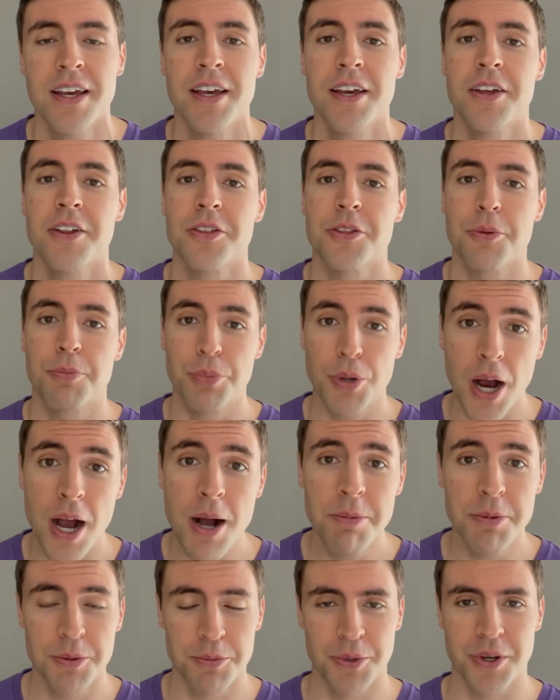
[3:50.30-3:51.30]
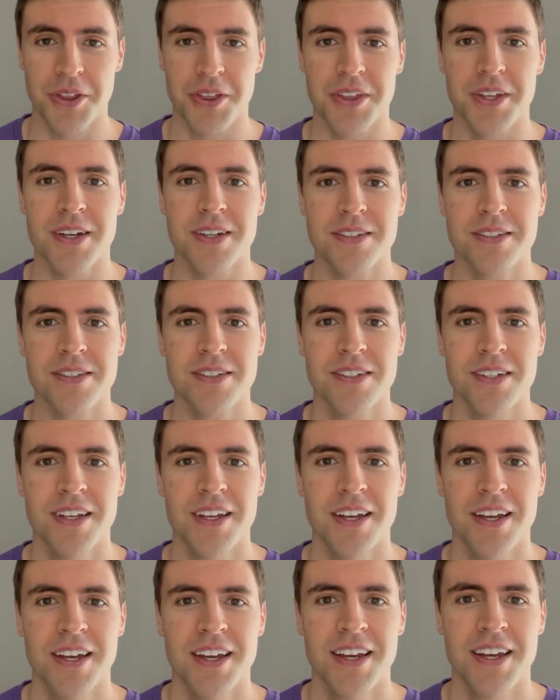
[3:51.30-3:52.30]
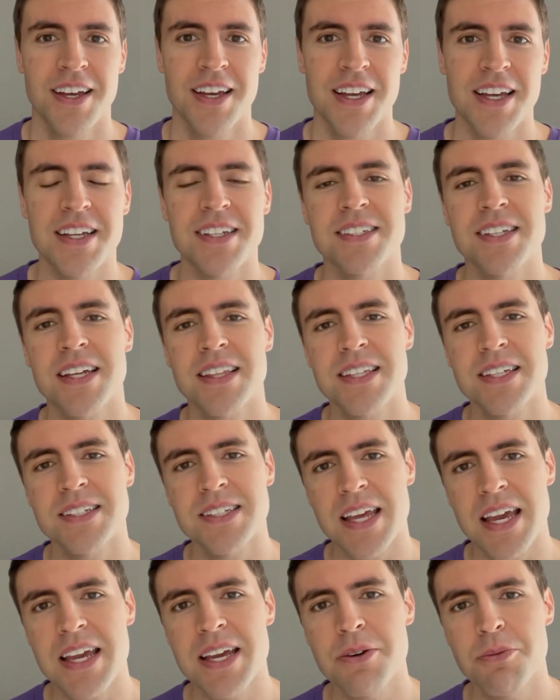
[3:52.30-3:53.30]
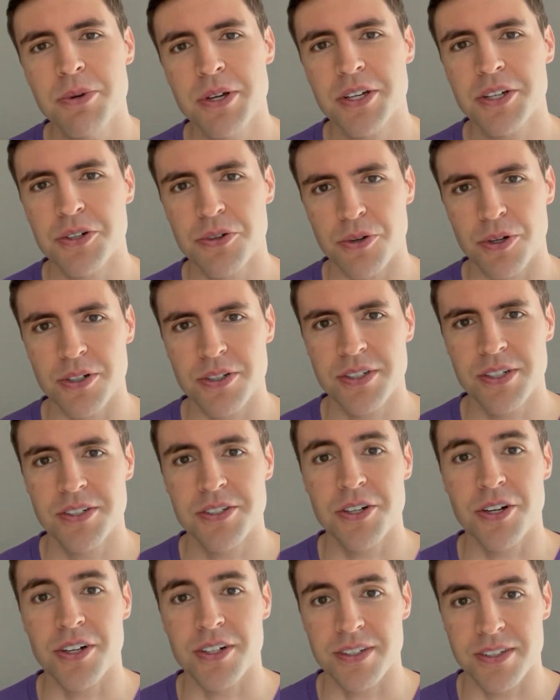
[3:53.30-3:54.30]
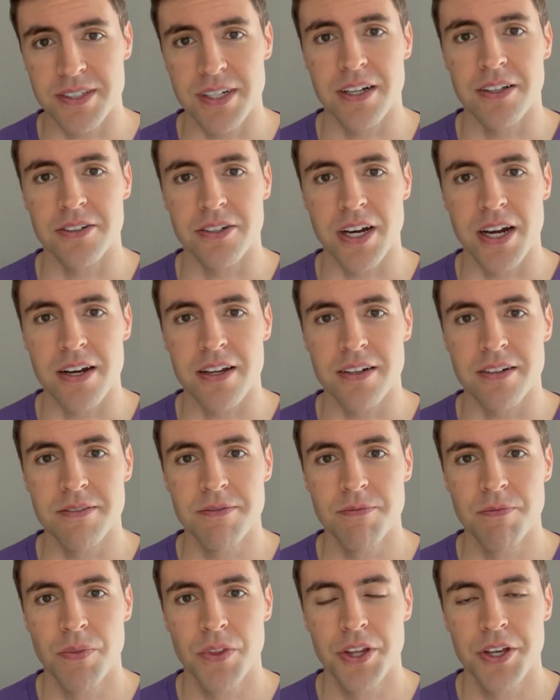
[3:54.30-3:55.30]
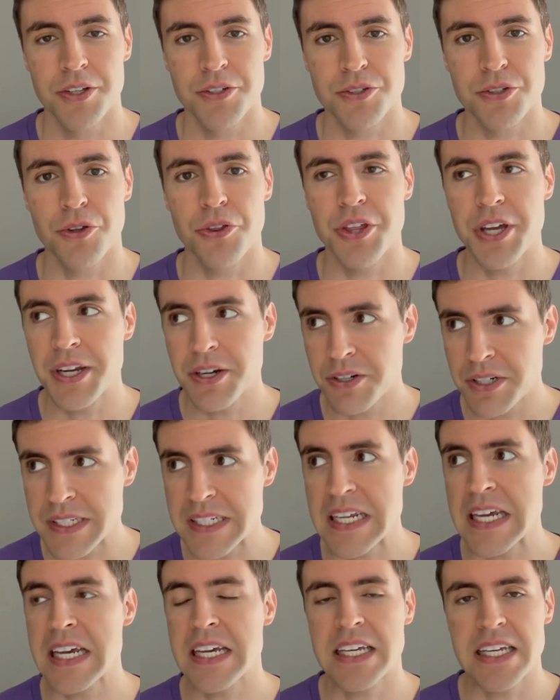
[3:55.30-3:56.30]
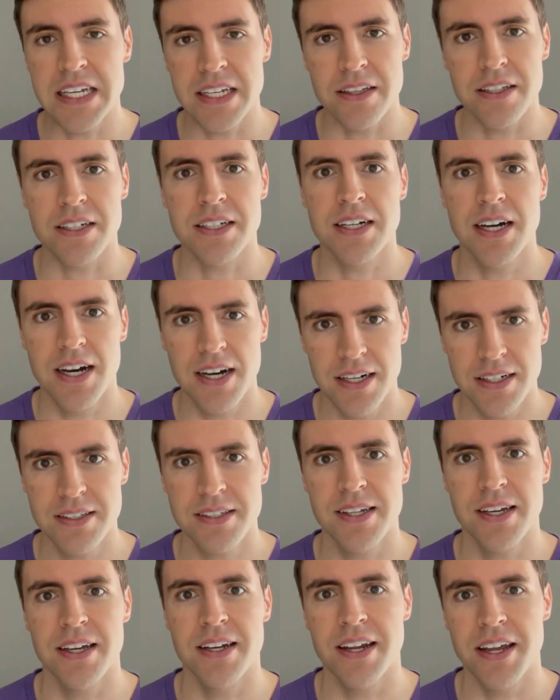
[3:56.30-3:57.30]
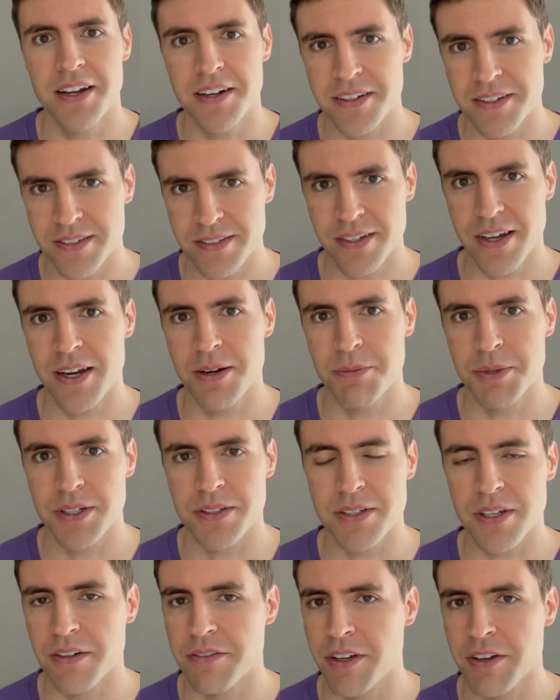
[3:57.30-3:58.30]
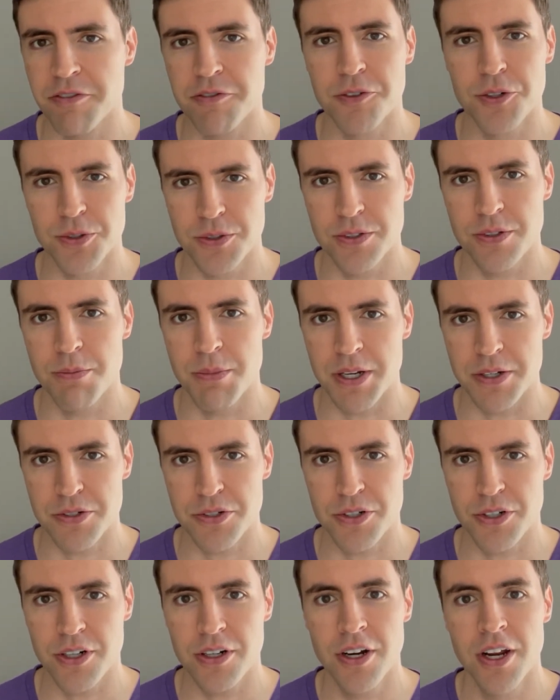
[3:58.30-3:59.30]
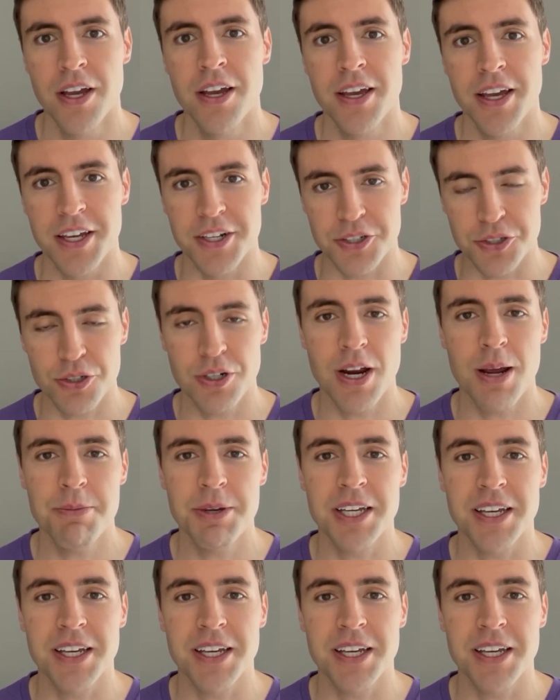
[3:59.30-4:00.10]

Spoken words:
The problem with this is that these 8-week courses are accelerated. So they are taking the content and assignments of a full semester and cramming it